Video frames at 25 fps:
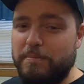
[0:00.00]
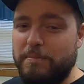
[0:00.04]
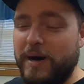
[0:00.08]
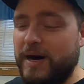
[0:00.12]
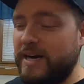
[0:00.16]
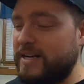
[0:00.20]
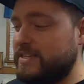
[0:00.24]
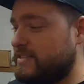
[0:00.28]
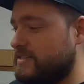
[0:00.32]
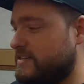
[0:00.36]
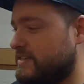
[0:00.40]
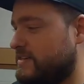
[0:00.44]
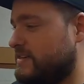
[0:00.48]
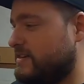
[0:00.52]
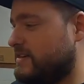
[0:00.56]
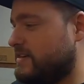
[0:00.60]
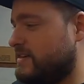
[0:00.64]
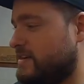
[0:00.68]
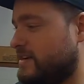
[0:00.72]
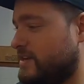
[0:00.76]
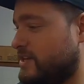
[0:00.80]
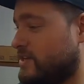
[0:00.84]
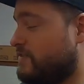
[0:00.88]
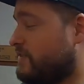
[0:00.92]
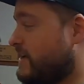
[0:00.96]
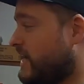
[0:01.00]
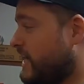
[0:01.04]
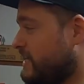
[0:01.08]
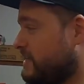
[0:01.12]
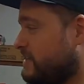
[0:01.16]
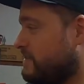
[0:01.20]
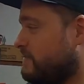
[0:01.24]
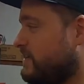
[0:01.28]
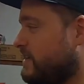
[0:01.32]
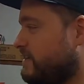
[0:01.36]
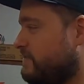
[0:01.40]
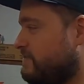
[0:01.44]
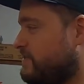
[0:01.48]
But you've
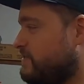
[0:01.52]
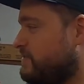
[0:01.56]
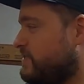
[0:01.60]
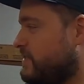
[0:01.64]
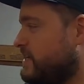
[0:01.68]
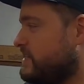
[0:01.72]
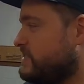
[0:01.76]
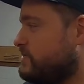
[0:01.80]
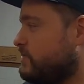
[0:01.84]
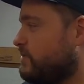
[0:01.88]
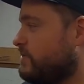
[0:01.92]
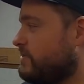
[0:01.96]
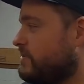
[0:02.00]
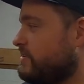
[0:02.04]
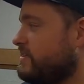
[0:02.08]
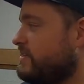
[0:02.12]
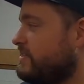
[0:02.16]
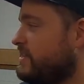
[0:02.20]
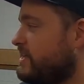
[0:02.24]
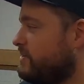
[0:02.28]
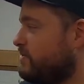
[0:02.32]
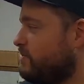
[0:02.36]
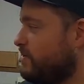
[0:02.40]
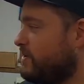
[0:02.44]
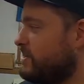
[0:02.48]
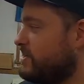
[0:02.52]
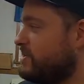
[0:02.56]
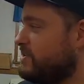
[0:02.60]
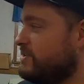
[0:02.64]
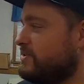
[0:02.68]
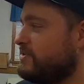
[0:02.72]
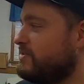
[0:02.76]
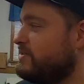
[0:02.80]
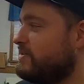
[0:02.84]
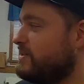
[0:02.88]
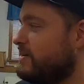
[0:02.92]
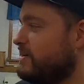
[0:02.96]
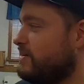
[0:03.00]
got you've got a few things ordered that you want to
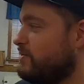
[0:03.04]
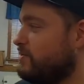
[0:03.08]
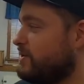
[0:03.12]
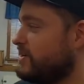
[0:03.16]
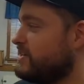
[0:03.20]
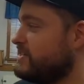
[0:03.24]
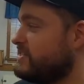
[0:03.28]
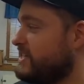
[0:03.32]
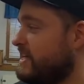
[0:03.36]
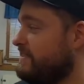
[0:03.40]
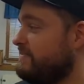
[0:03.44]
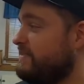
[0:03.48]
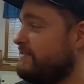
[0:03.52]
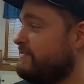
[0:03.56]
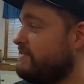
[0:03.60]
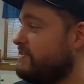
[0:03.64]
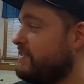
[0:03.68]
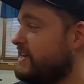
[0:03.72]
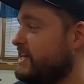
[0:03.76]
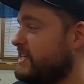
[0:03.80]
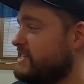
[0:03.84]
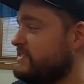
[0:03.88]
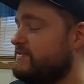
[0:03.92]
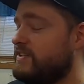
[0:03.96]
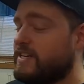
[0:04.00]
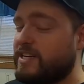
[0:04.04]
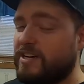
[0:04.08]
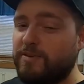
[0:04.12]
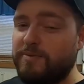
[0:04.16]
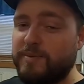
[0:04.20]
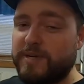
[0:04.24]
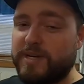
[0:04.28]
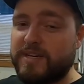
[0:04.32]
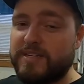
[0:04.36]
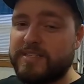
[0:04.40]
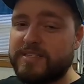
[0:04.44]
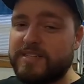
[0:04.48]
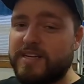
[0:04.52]
do. We're yes. gonna save that for the next video
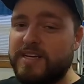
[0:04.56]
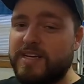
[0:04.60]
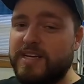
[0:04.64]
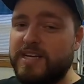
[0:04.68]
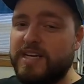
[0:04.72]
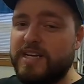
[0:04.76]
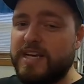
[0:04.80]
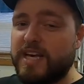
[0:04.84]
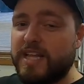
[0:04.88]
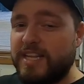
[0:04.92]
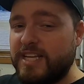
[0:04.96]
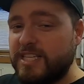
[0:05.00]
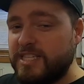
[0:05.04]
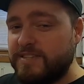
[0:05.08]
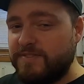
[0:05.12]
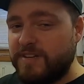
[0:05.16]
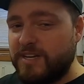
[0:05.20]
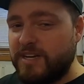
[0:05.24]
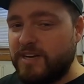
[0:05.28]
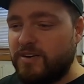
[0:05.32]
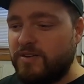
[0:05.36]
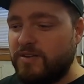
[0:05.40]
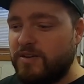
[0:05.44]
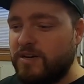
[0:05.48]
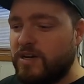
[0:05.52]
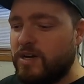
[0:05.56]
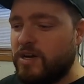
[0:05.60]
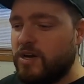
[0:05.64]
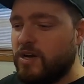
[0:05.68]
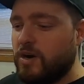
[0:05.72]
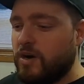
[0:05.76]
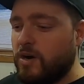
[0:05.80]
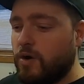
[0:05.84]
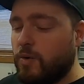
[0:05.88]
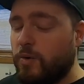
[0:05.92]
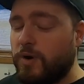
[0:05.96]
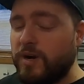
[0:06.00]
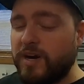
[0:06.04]
because in this video,
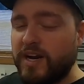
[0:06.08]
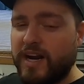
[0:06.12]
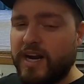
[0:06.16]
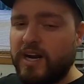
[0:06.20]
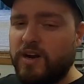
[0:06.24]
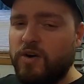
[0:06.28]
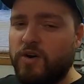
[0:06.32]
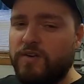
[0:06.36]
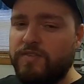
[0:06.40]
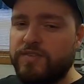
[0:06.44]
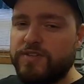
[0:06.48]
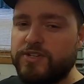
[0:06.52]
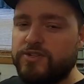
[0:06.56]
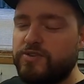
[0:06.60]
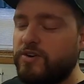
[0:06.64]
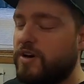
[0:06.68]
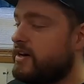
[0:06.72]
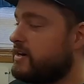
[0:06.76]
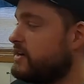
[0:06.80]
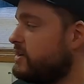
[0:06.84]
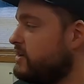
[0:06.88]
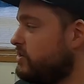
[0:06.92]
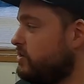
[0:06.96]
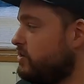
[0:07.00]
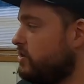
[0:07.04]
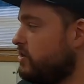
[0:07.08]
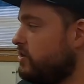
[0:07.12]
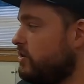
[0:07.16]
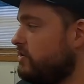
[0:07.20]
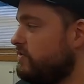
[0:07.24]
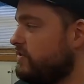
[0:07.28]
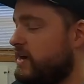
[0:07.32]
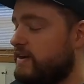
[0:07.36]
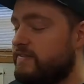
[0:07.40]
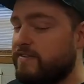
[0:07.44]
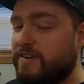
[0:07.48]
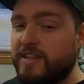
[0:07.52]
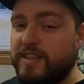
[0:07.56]
we're gonna kind of go over the truck, look
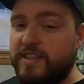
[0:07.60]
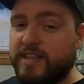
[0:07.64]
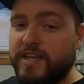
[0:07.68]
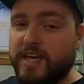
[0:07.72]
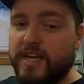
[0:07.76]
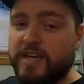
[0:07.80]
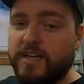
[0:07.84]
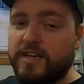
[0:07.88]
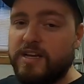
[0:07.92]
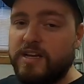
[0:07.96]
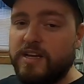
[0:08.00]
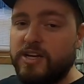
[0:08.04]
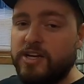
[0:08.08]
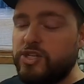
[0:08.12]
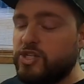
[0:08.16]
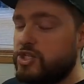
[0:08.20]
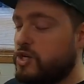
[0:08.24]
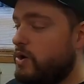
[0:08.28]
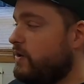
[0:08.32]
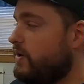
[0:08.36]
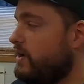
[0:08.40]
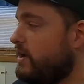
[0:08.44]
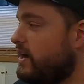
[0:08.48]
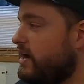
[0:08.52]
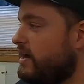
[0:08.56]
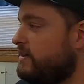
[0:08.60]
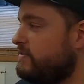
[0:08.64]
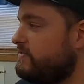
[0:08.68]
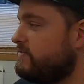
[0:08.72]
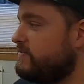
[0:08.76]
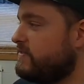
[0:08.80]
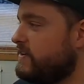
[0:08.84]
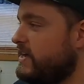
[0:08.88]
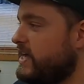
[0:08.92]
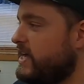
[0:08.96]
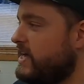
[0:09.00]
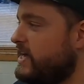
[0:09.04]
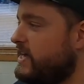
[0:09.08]
over everything, yeah. show it
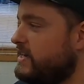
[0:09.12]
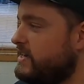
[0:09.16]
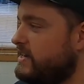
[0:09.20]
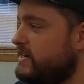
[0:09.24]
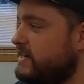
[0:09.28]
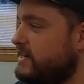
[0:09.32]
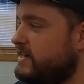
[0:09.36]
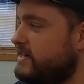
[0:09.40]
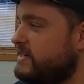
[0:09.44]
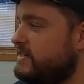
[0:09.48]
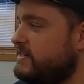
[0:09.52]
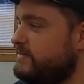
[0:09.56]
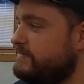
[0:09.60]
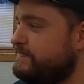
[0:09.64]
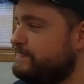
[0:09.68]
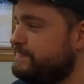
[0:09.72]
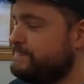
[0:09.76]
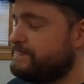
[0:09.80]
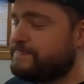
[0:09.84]
off, and uh,